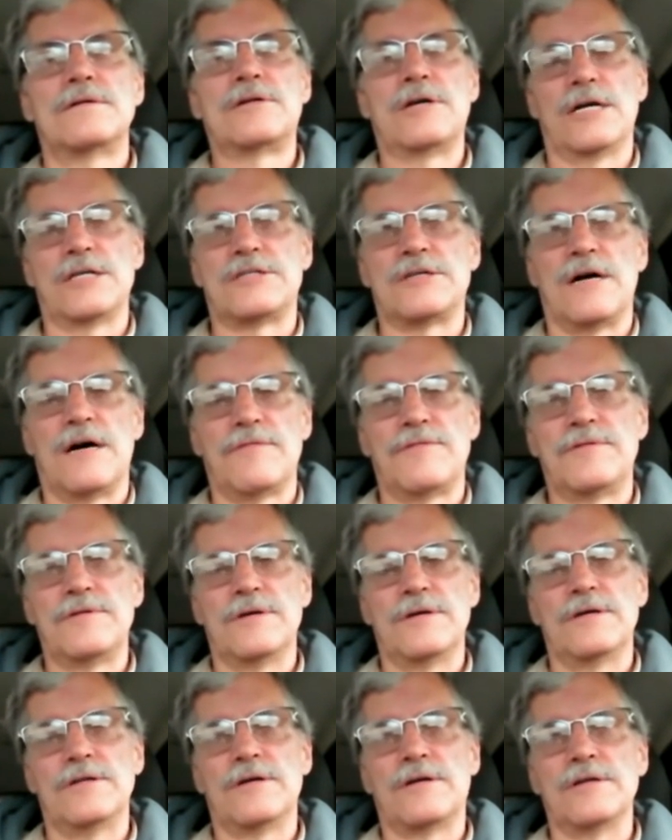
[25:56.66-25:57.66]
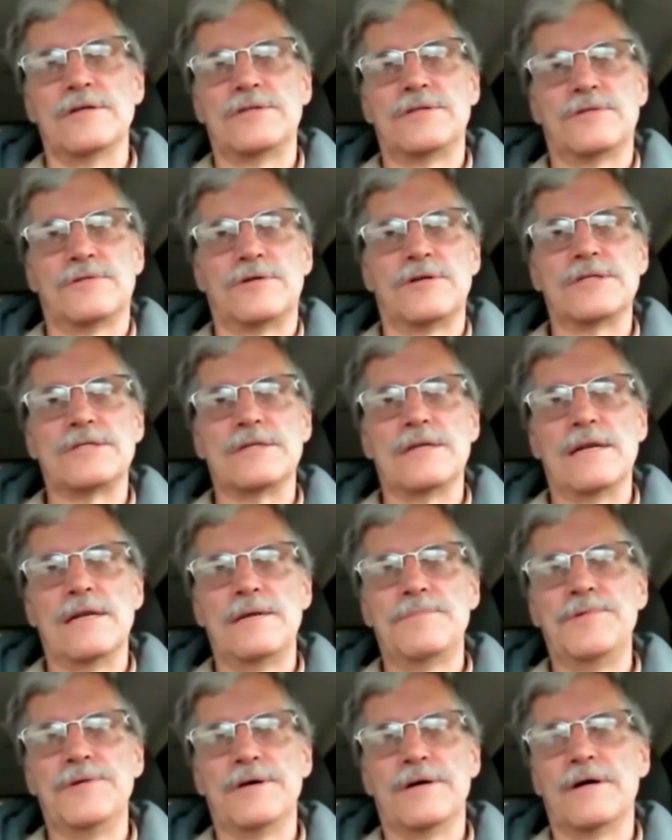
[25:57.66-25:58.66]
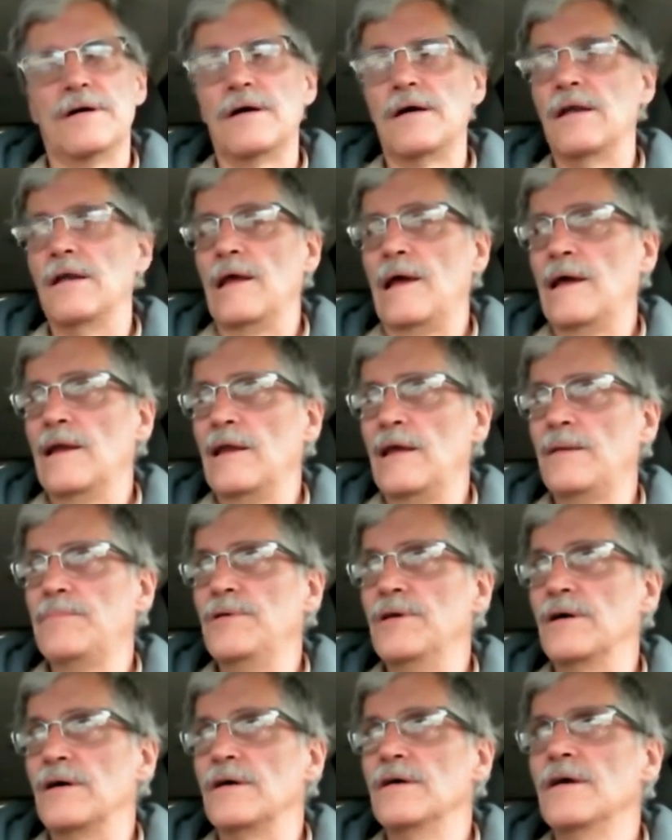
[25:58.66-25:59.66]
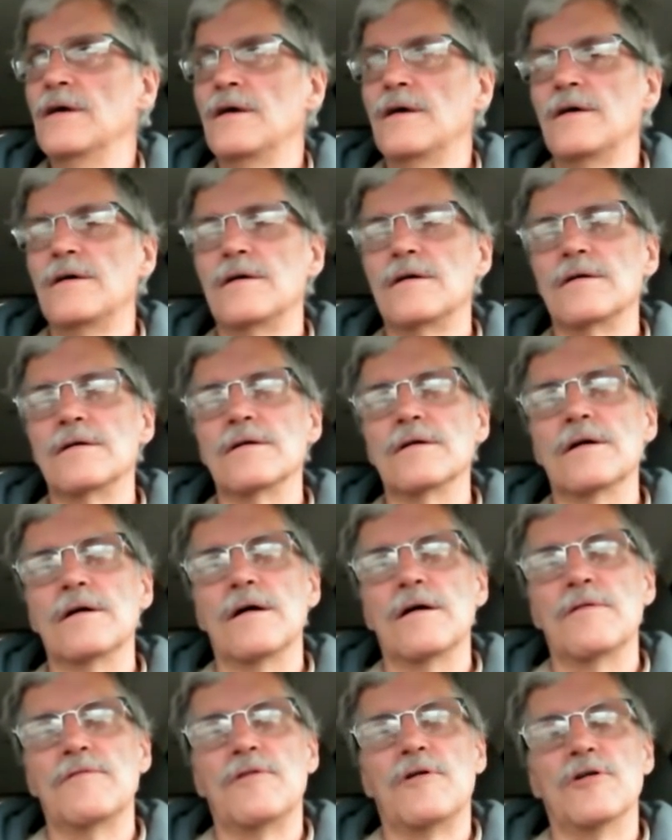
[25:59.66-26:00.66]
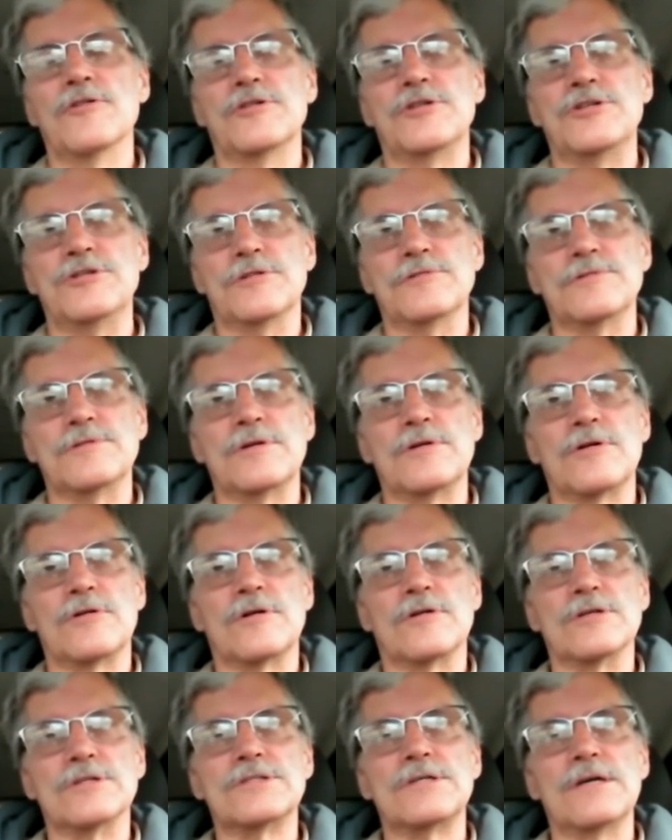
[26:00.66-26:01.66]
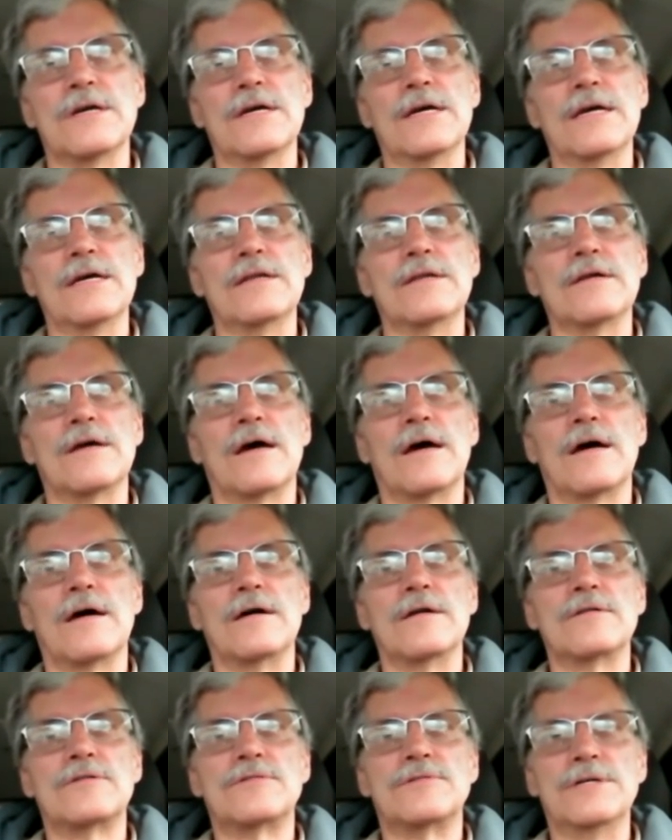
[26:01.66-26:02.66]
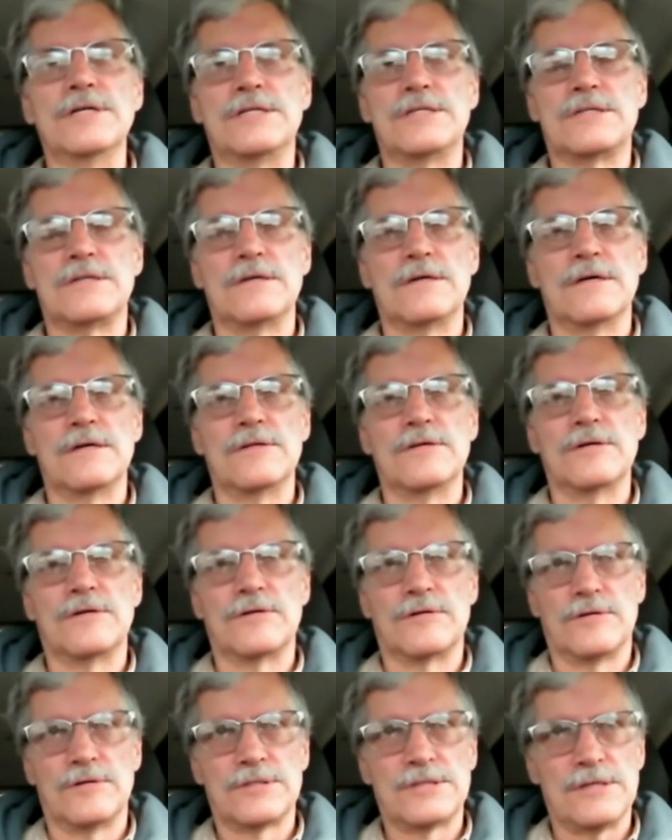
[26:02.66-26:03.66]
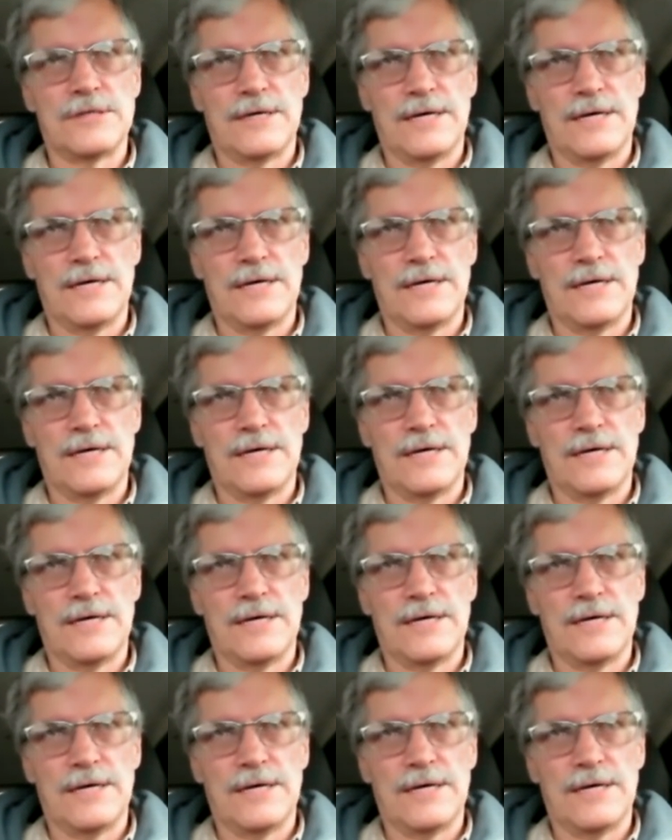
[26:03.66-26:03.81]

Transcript: cuts off the, the clitoris and Libya, labia uh, of all the children and girls and uh, treats the, the girls